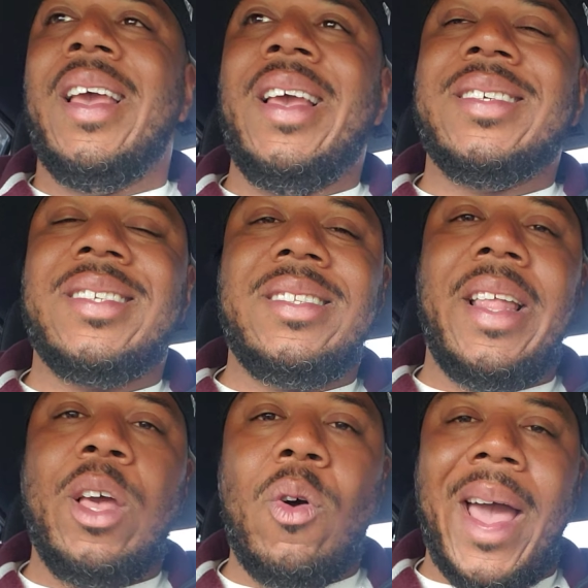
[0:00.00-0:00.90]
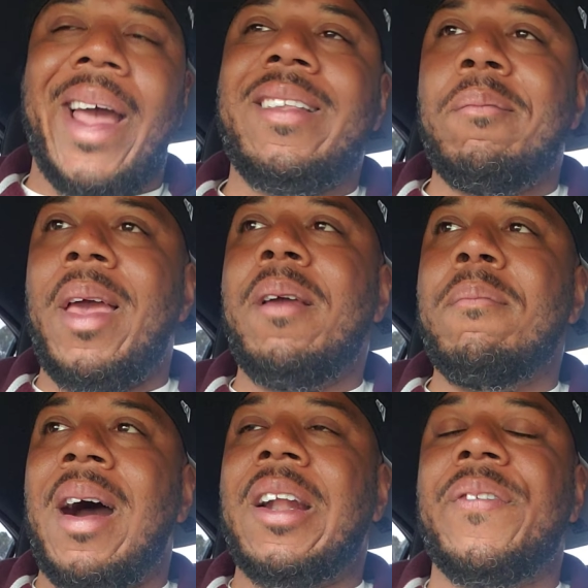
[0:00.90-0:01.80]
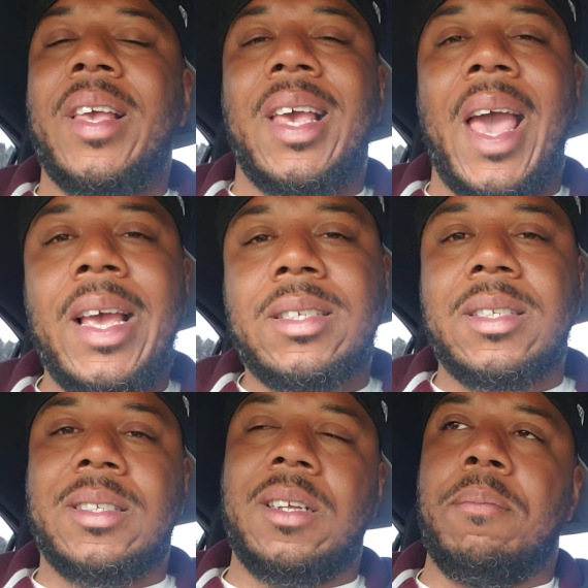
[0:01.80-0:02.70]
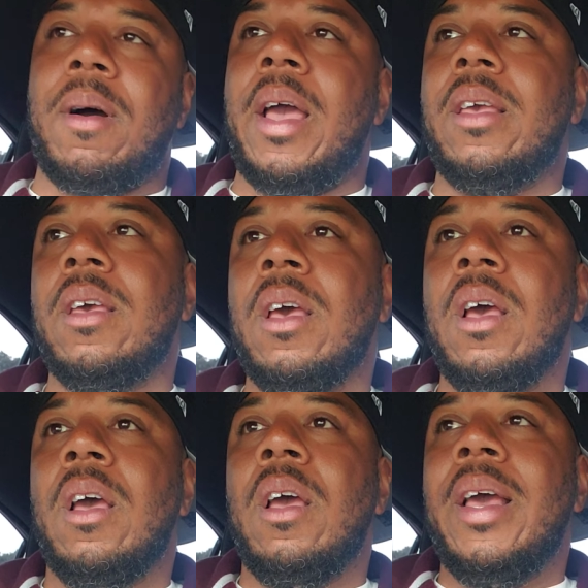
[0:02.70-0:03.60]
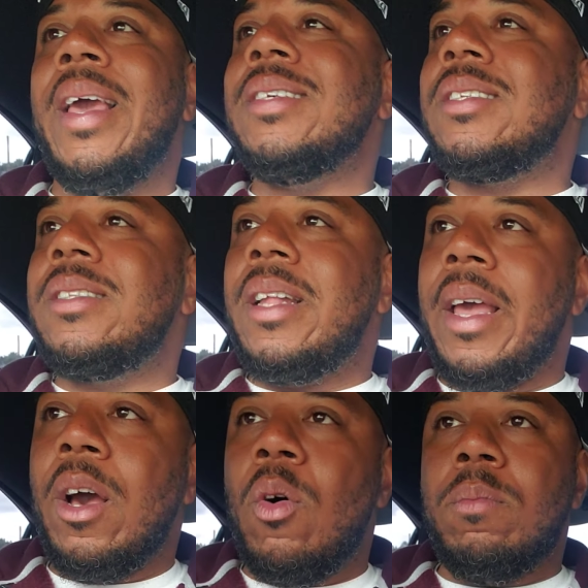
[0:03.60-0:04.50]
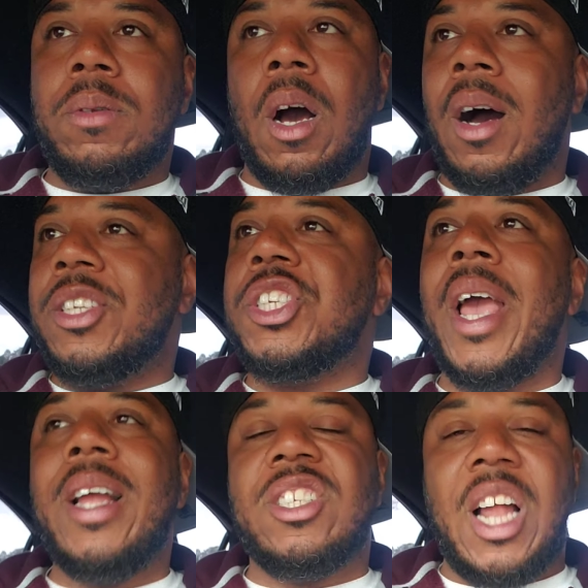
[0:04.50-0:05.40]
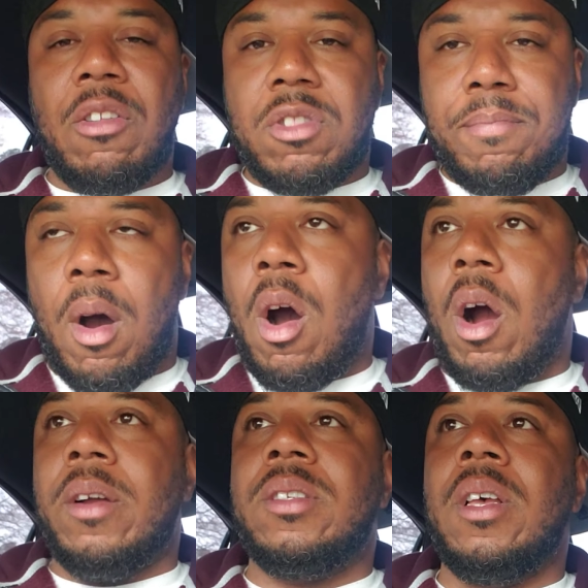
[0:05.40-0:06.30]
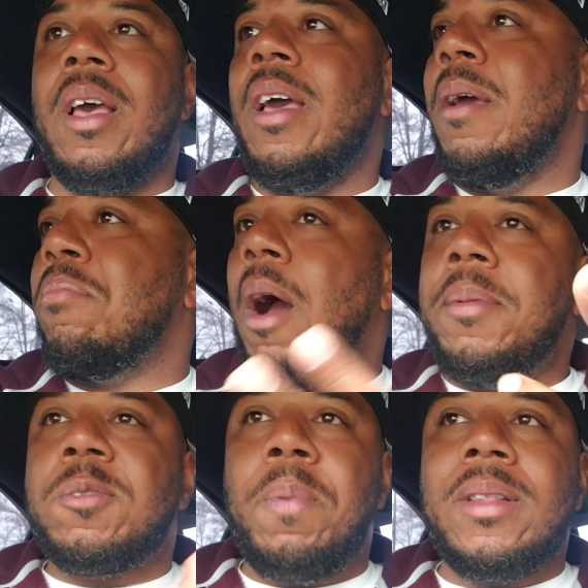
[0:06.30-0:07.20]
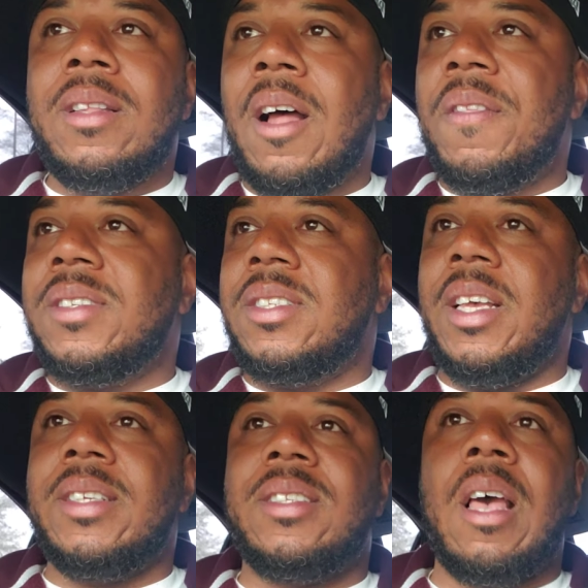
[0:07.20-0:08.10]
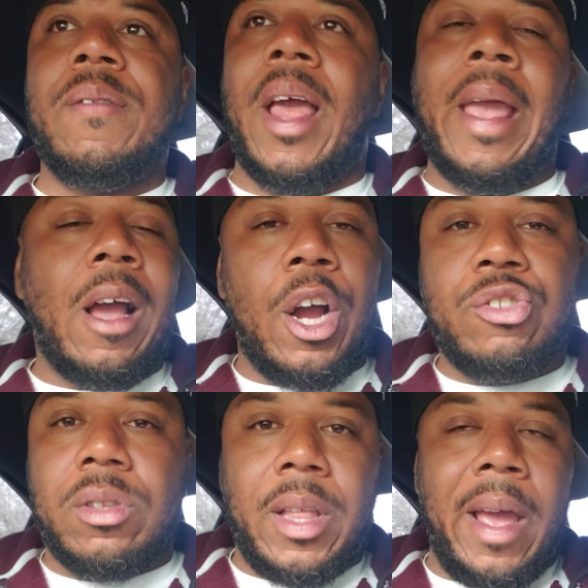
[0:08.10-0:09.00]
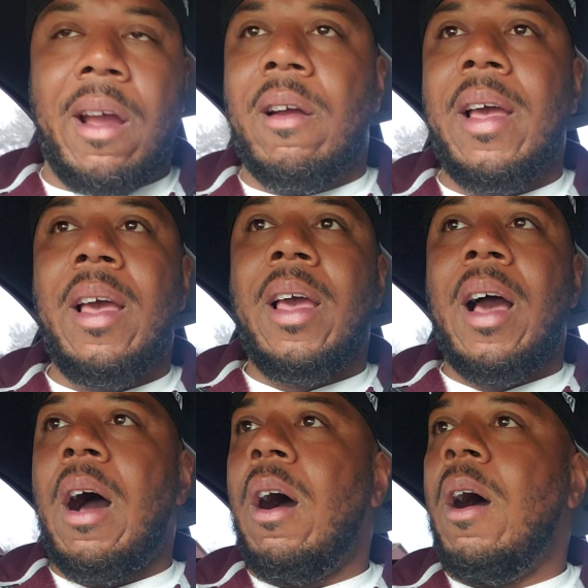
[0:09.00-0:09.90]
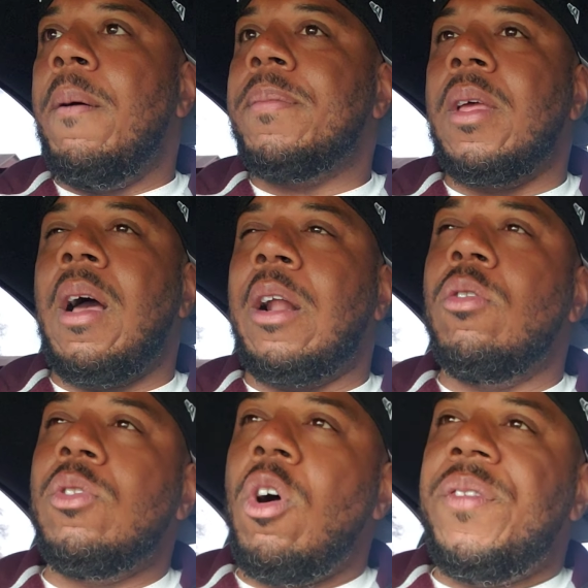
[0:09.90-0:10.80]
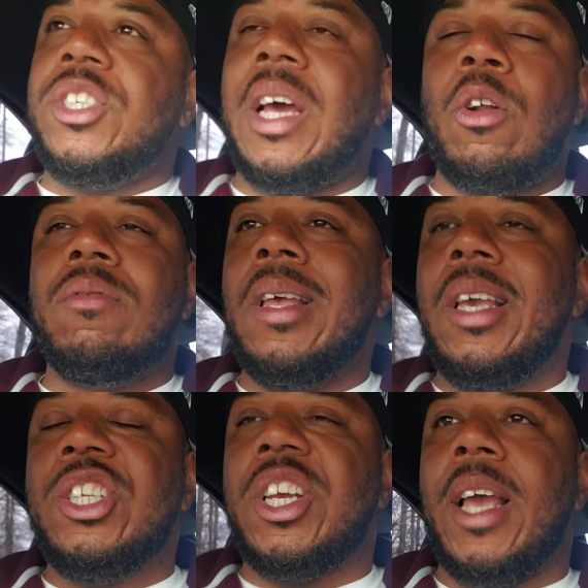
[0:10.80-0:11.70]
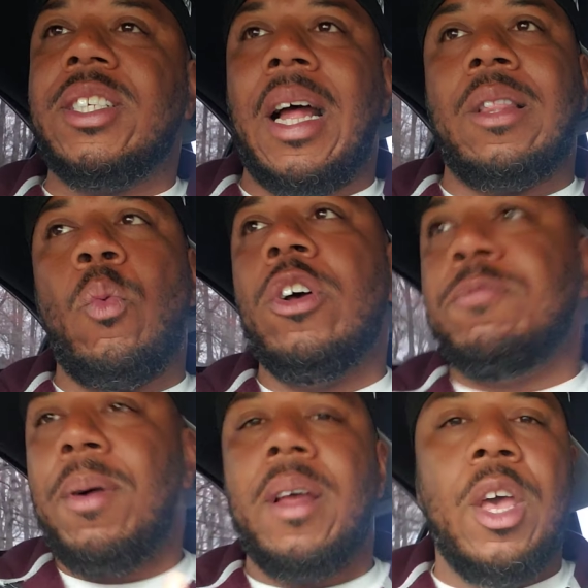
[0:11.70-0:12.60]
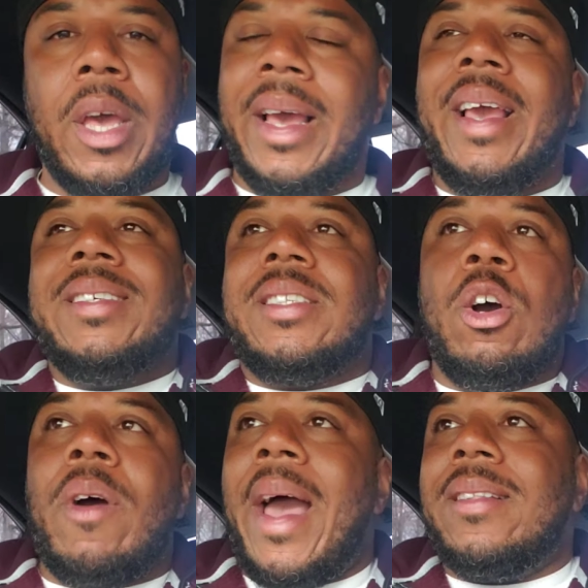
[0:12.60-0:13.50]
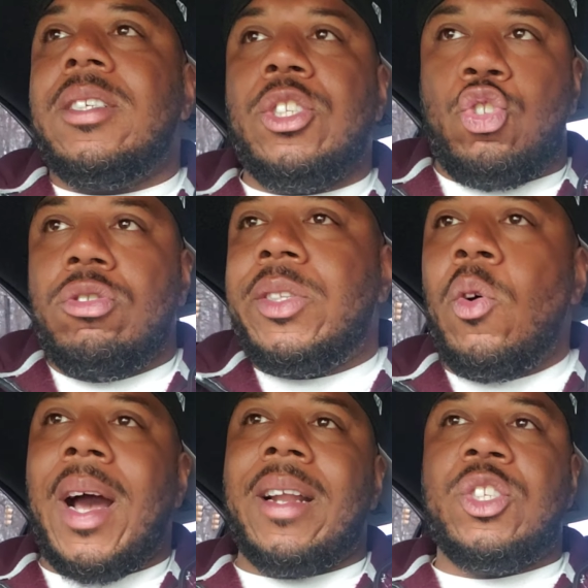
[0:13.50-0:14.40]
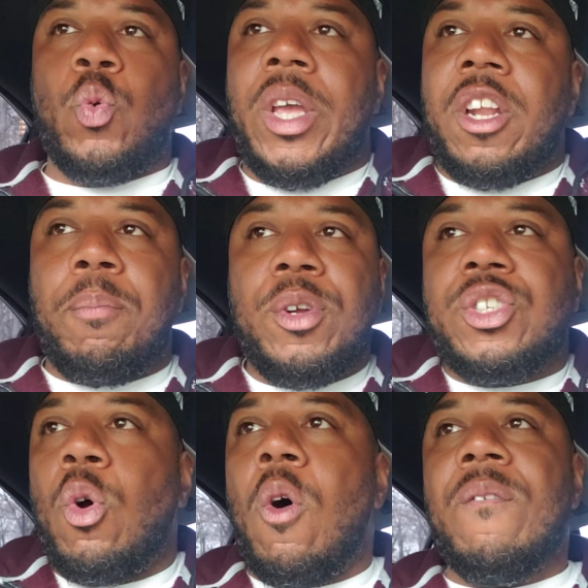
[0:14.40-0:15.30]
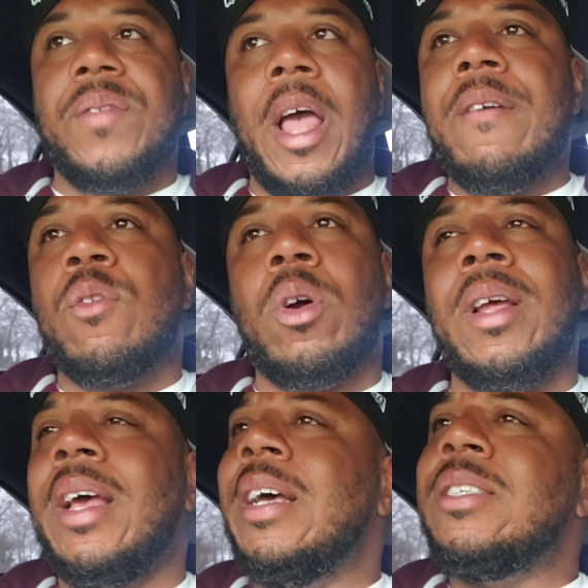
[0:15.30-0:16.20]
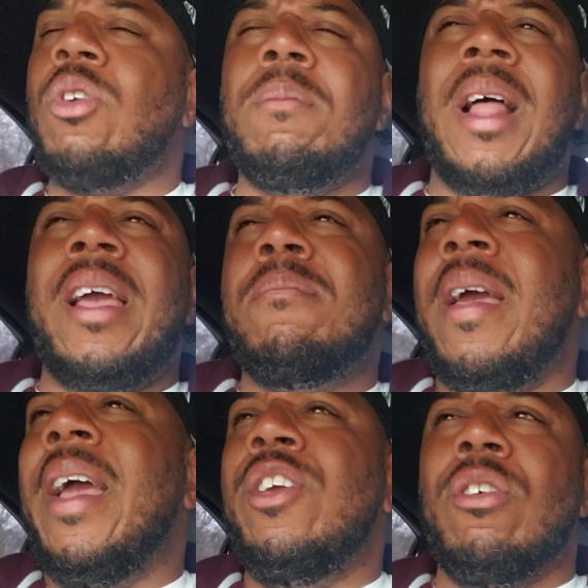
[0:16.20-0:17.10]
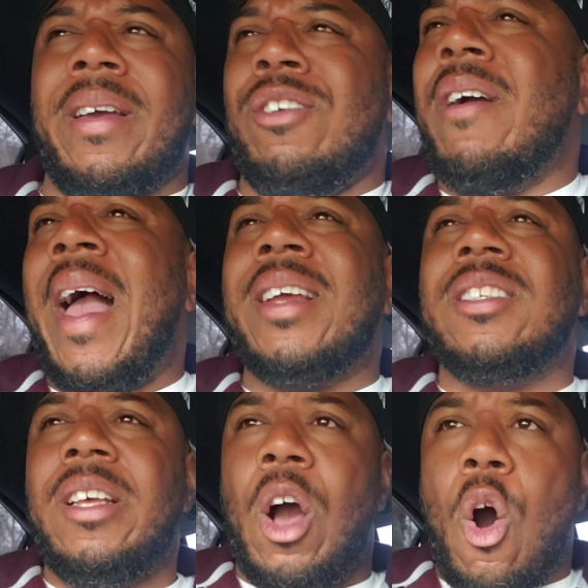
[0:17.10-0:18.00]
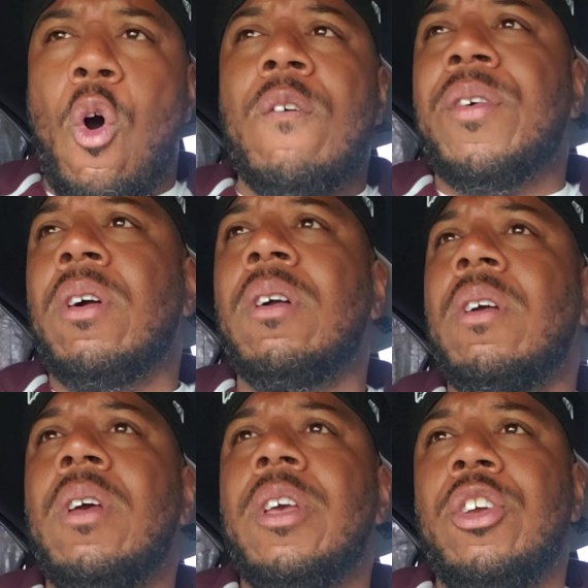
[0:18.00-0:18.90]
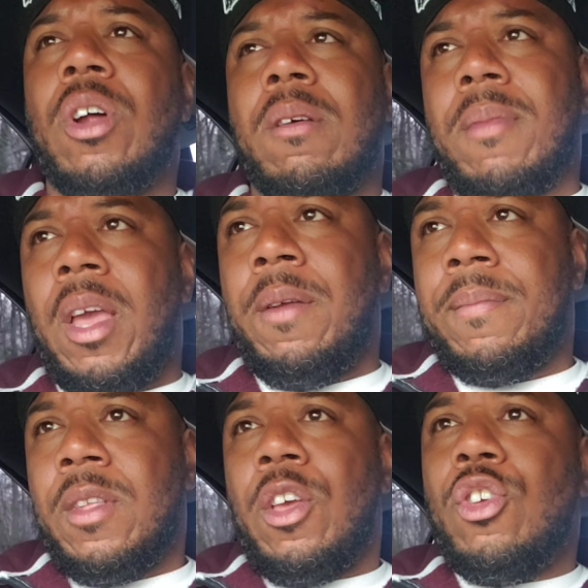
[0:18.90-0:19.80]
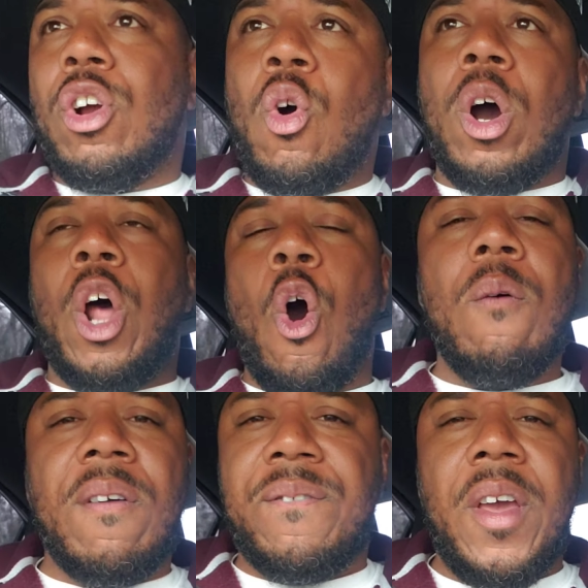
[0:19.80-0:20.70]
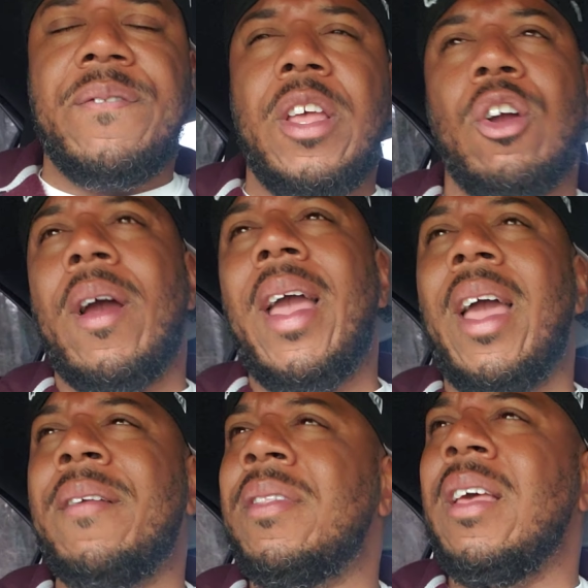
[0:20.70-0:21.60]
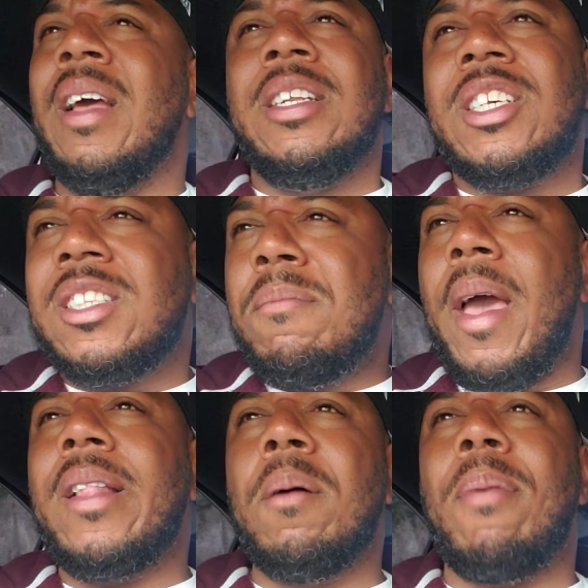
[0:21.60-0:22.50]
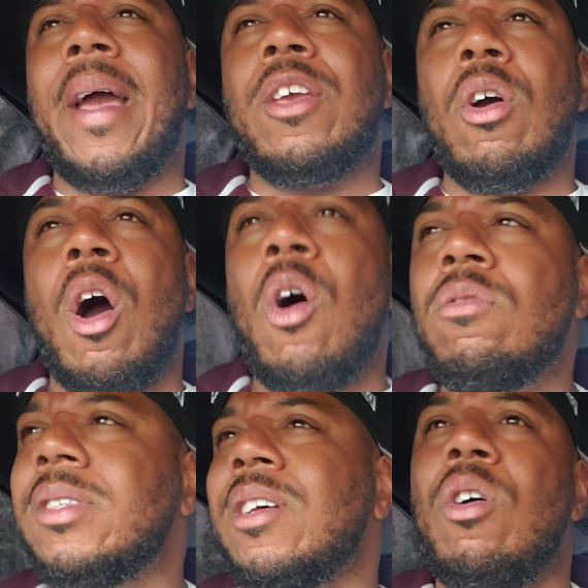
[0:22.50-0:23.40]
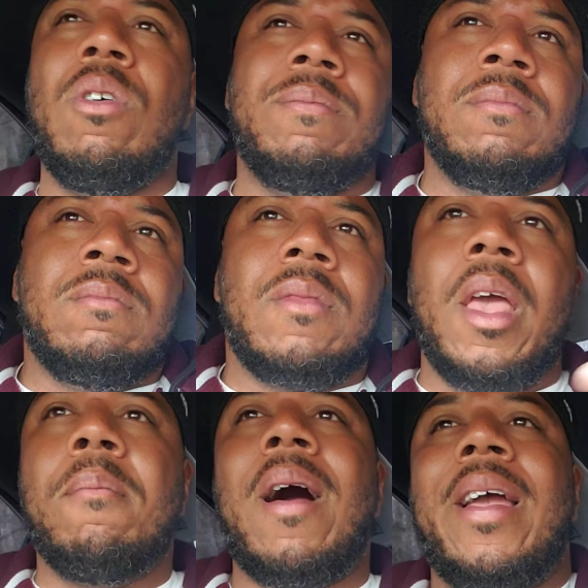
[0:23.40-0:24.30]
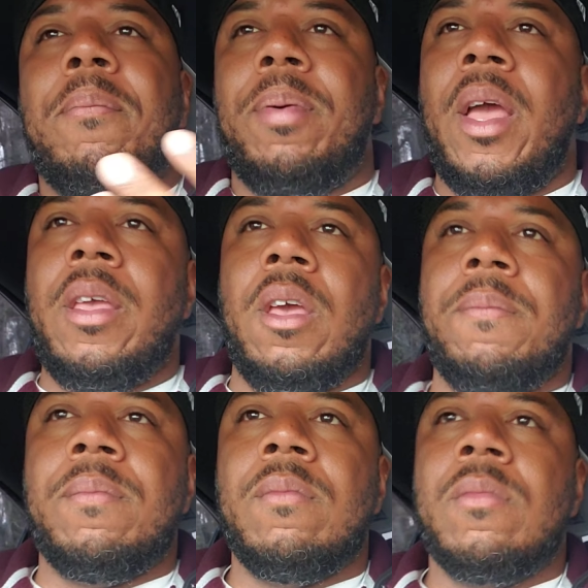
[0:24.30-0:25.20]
He still had to make modifications to the bike. He still changed out the bars. Probably spent another 600, 700, 800 there. I don't think he changed out the wheels, but he still had to. You still got to tweak it and put your own flavor on it. So I'm like, man, you're actually over. You know what I mean? You're going over 50 grand just to make the bike your own. So, in my opinion,